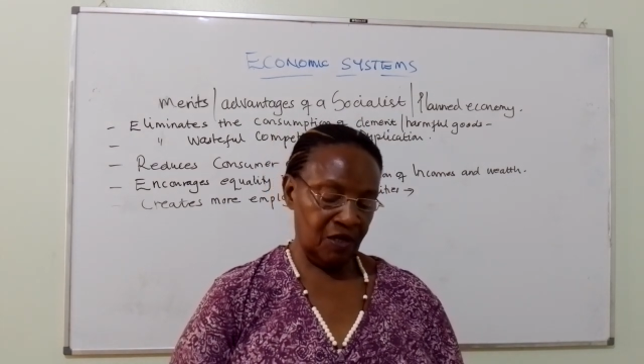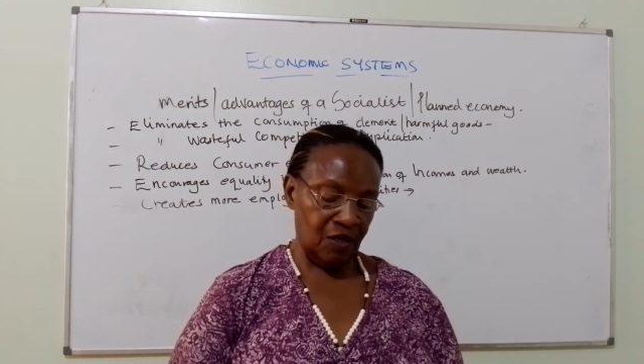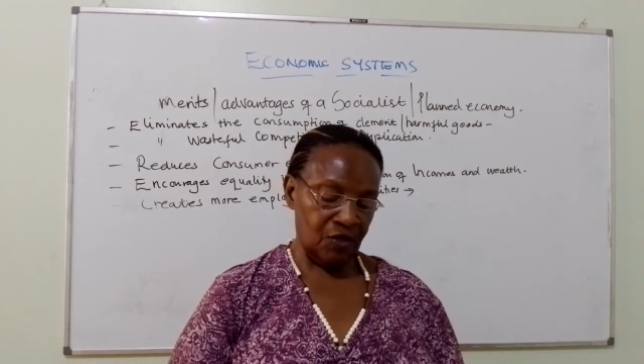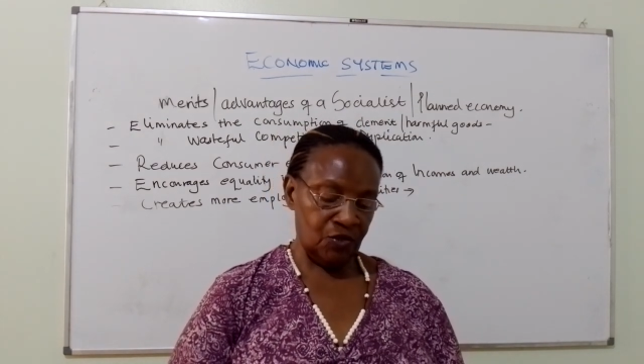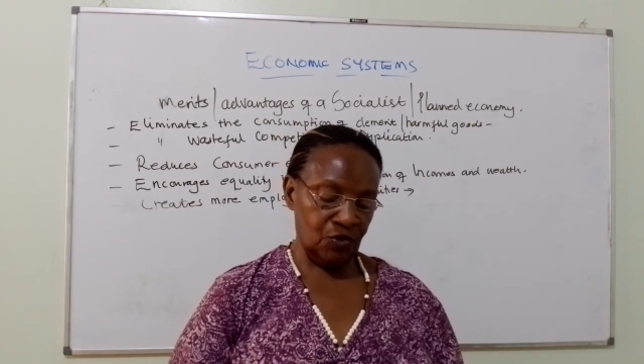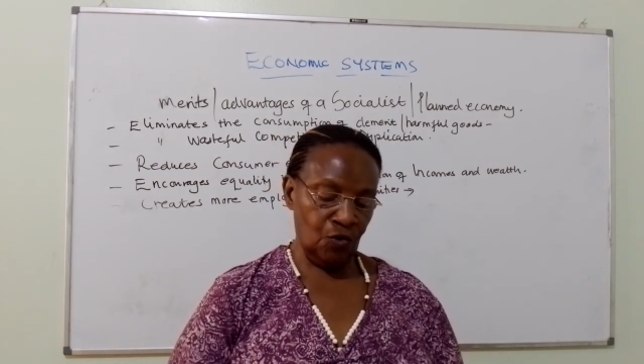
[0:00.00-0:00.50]

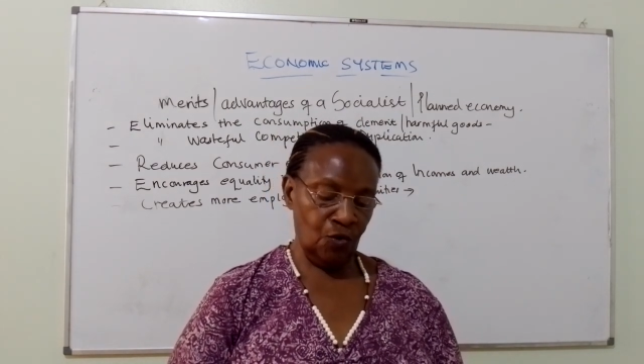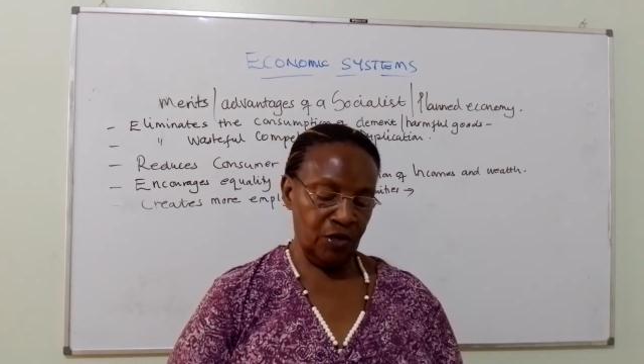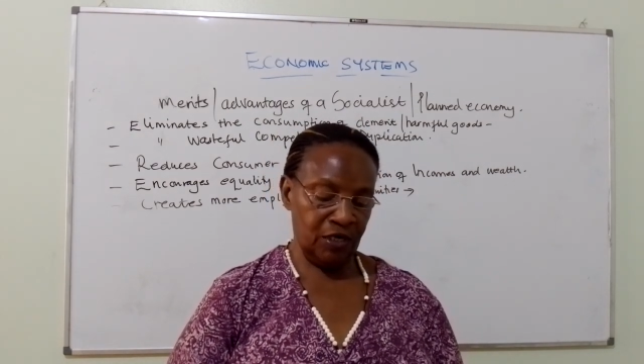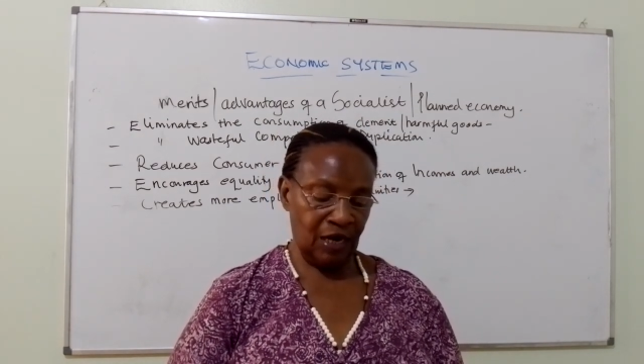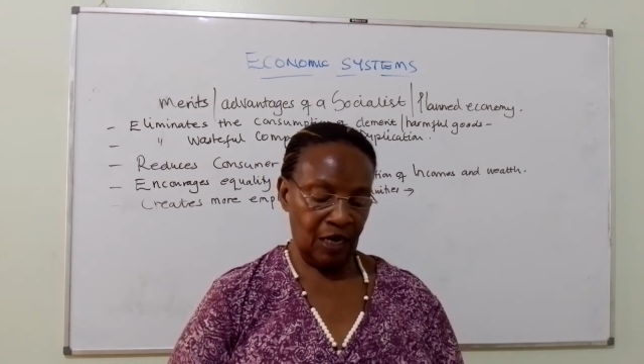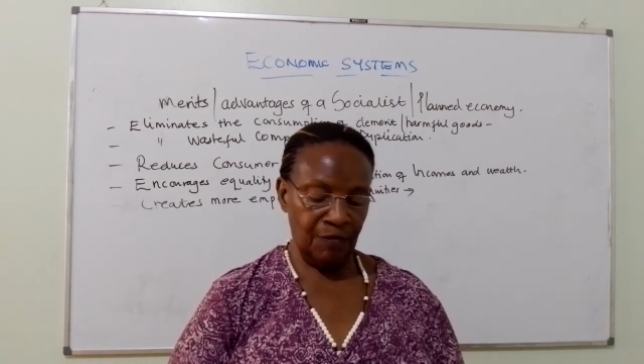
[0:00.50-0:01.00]
So it
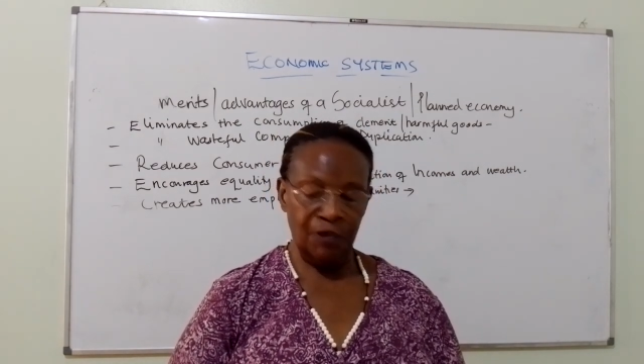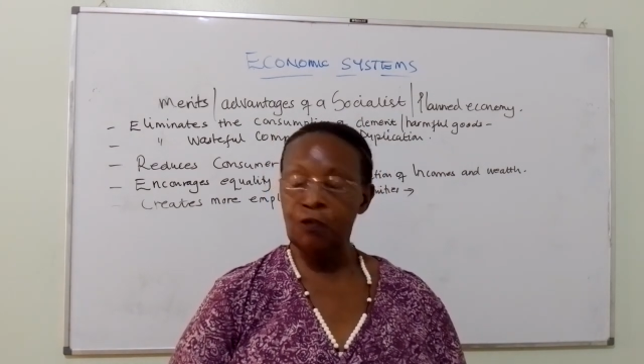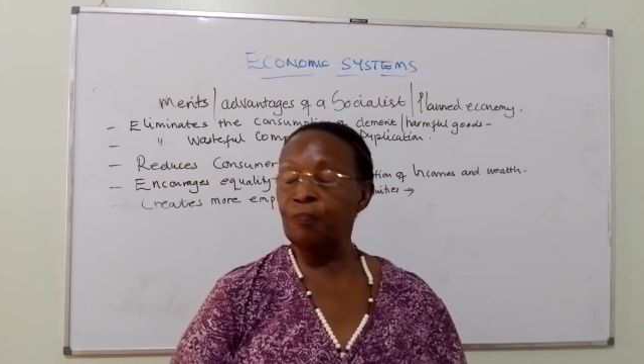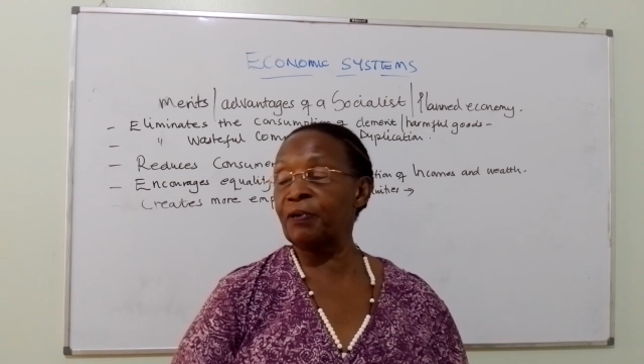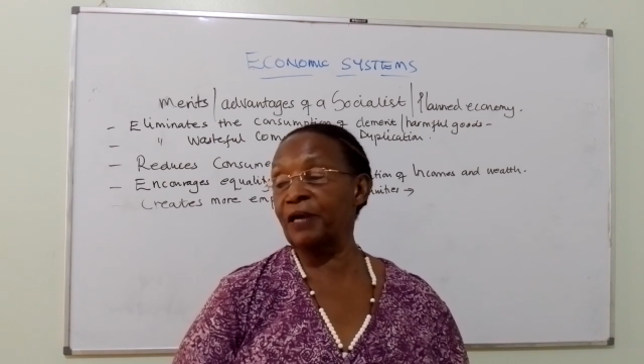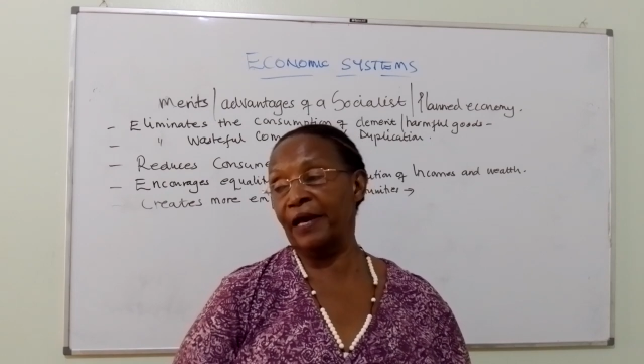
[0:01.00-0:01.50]
can
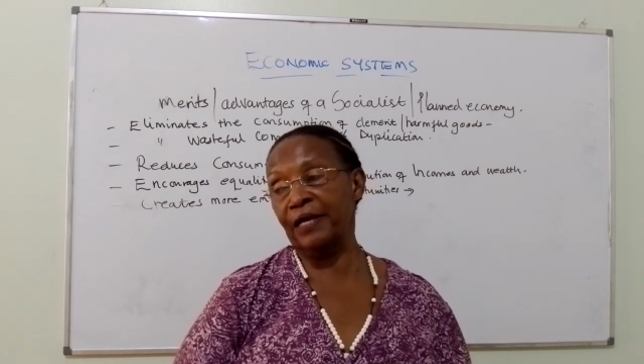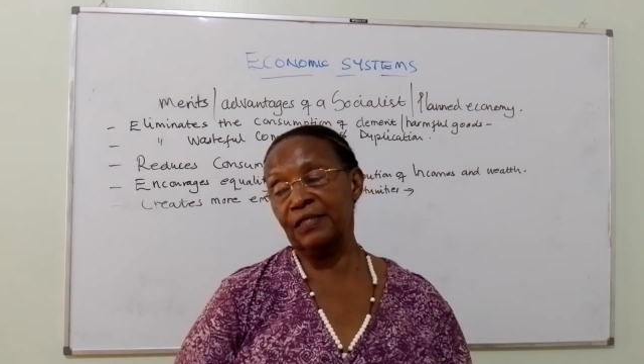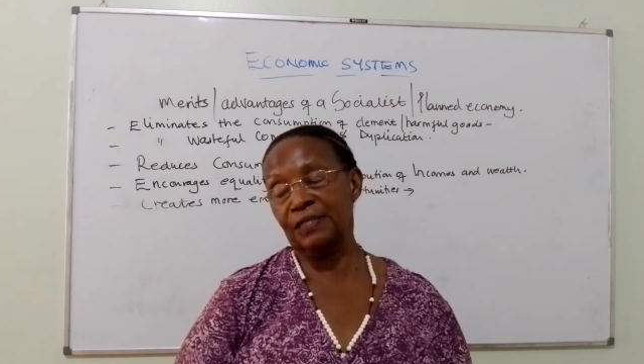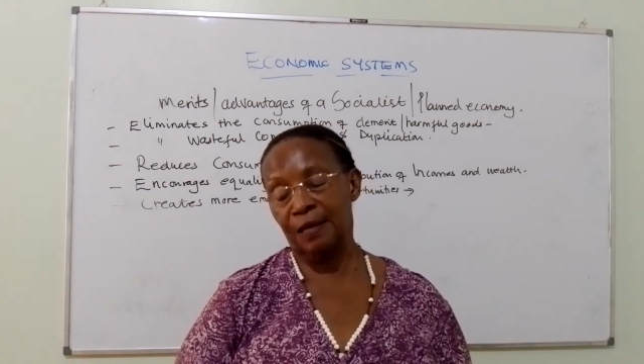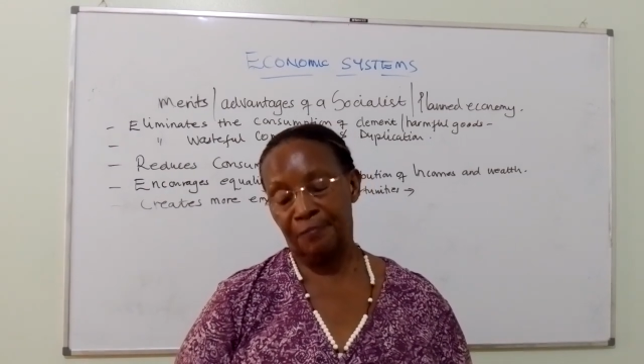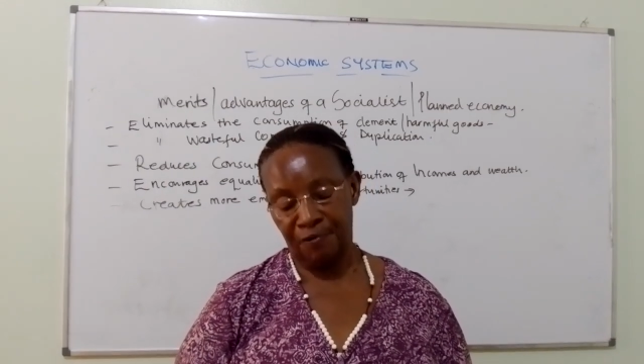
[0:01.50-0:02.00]
monopolize the
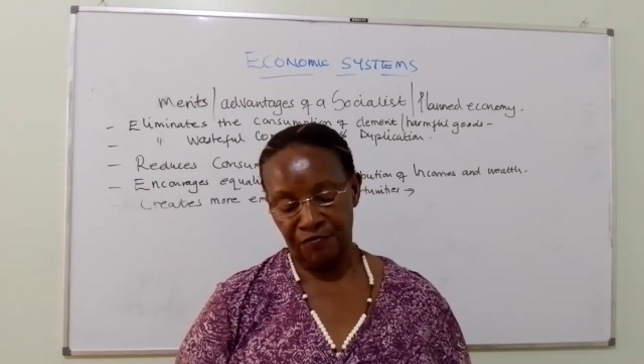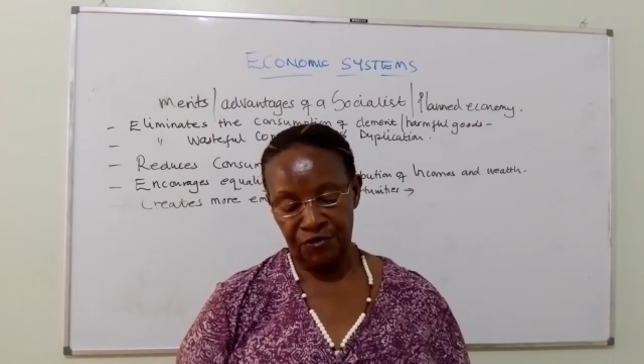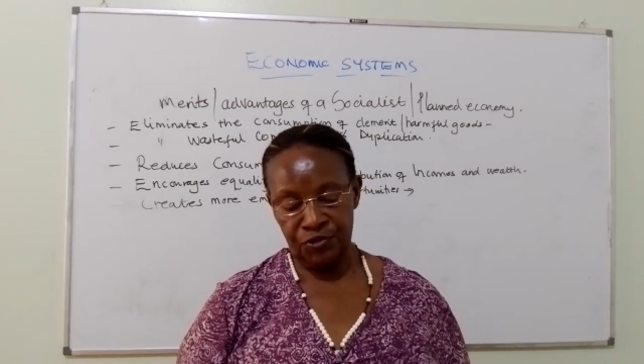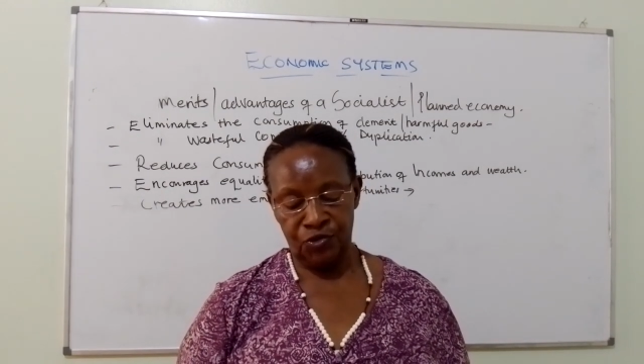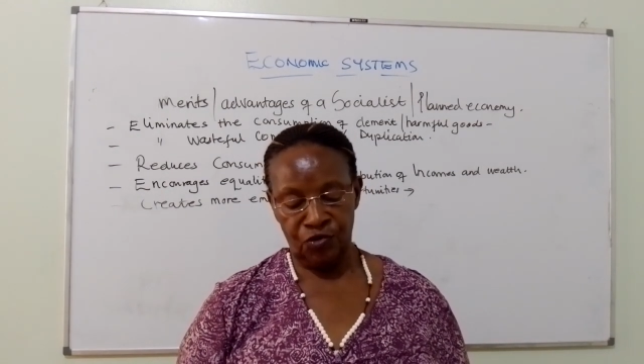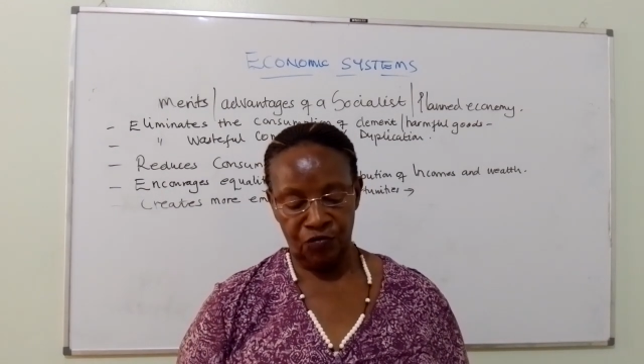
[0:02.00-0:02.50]

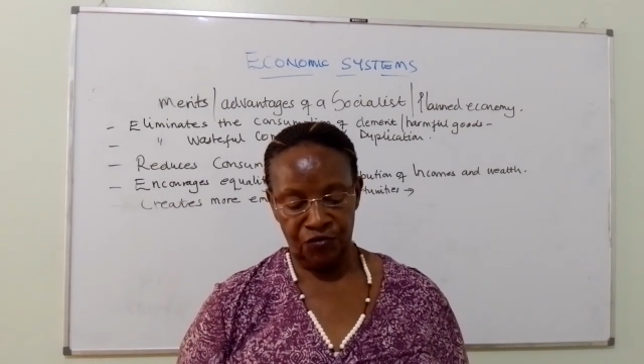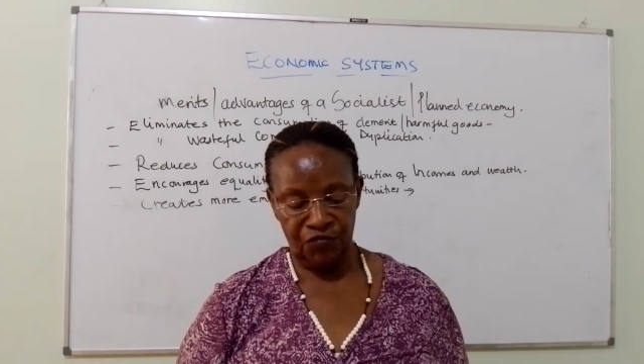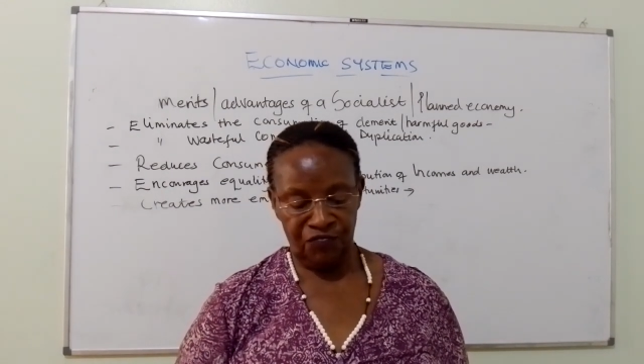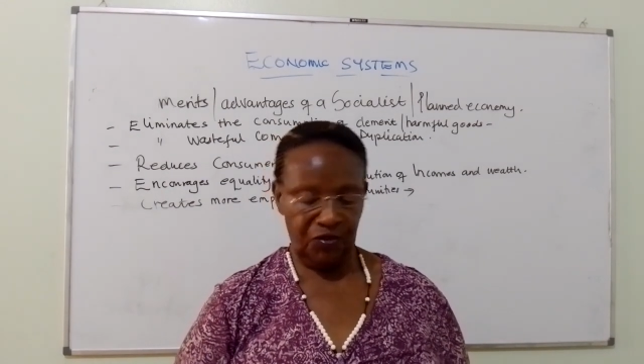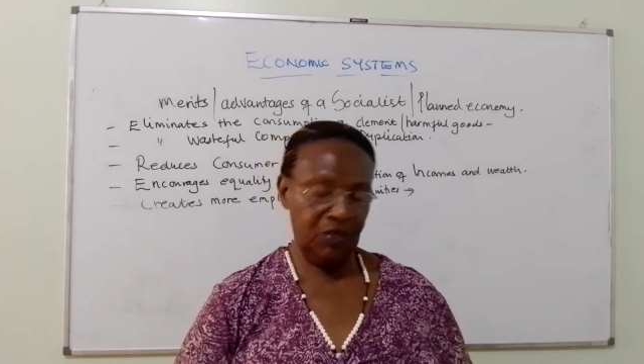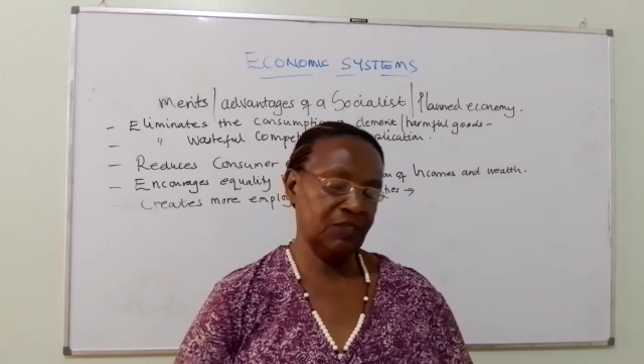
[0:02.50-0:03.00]
provision of
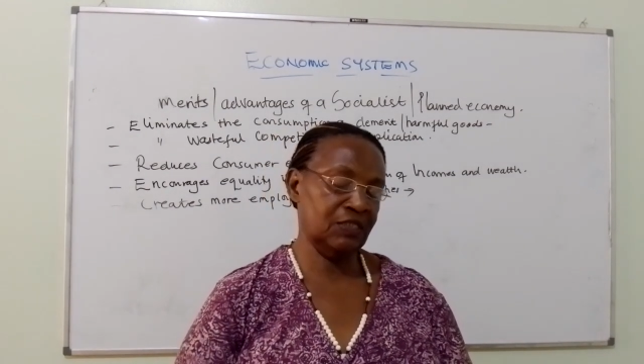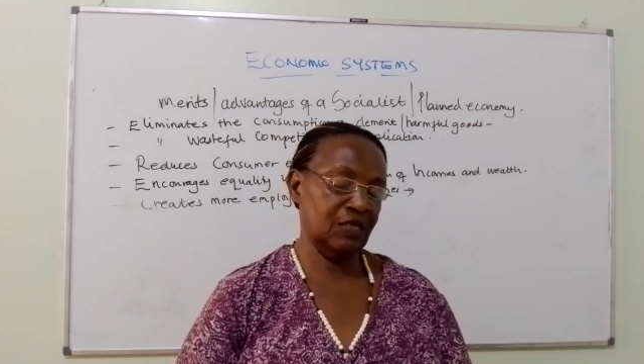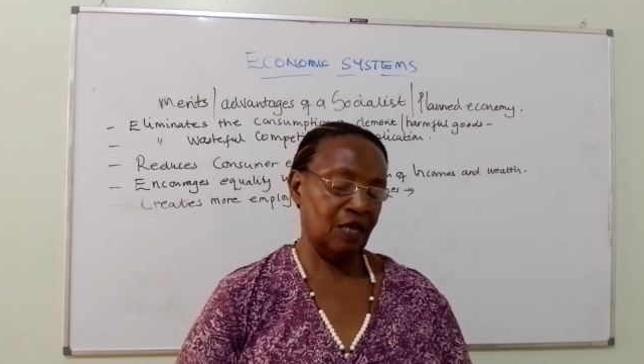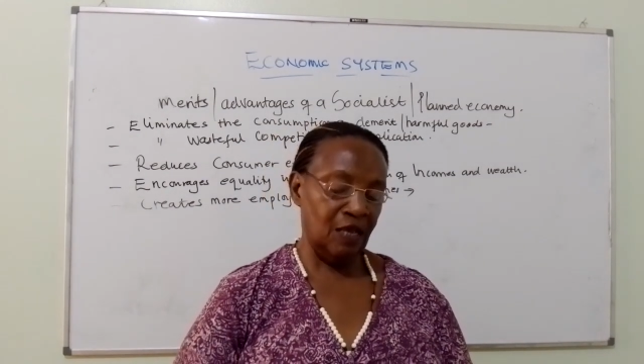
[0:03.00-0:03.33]
defense,